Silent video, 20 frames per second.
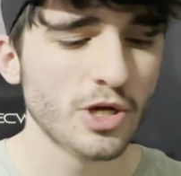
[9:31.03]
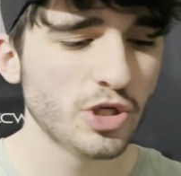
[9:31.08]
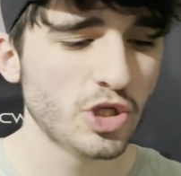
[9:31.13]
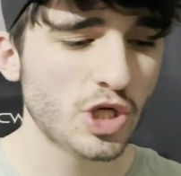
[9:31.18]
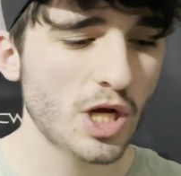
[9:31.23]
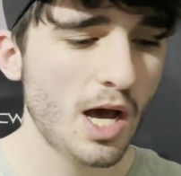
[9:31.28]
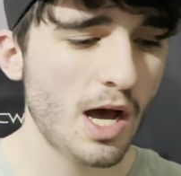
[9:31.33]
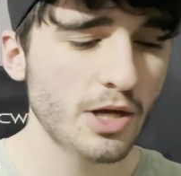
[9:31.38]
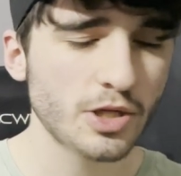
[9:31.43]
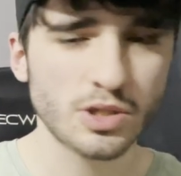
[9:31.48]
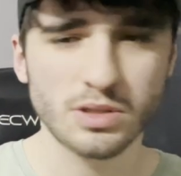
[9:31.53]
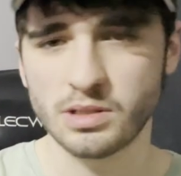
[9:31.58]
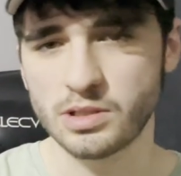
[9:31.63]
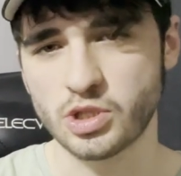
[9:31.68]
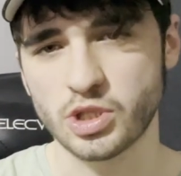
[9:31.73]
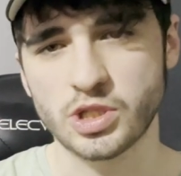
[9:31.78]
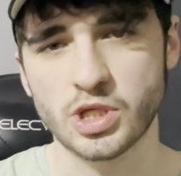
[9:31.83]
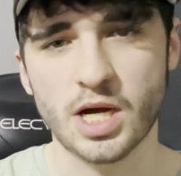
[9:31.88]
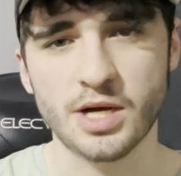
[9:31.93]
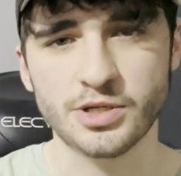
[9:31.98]
Charge
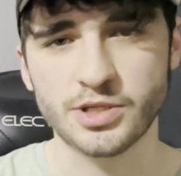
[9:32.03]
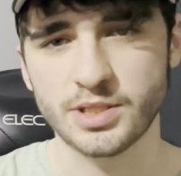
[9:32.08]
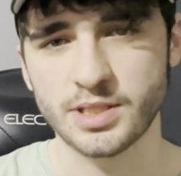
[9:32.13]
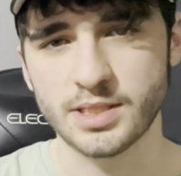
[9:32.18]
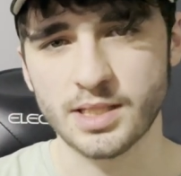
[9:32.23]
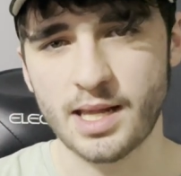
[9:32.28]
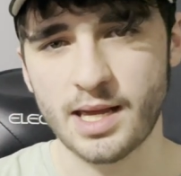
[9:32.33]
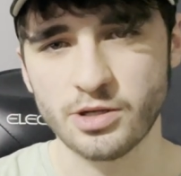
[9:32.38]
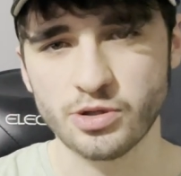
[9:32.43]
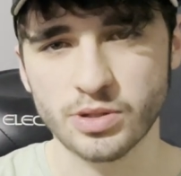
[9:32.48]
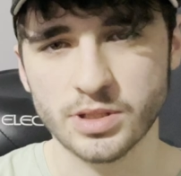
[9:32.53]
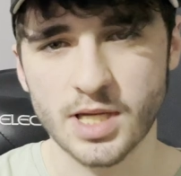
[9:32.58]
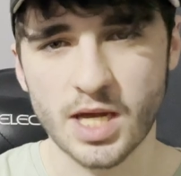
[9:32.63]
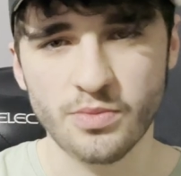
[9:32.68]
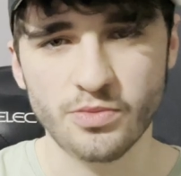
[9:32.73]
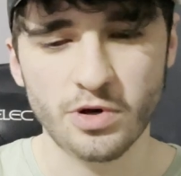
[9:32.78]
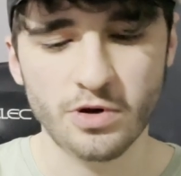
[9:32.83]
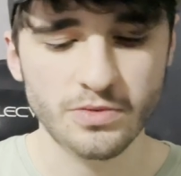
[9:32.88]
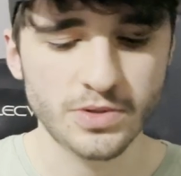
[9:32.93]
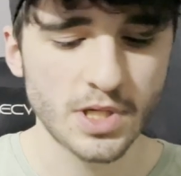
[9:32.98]
just charges his electric
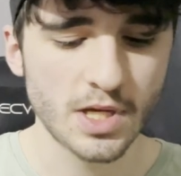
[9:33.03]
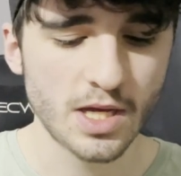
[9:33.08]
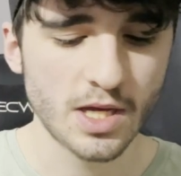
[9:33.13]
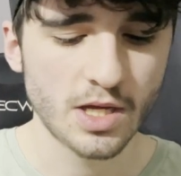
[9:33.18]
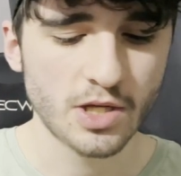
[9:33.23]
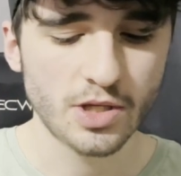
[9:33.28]
type moves.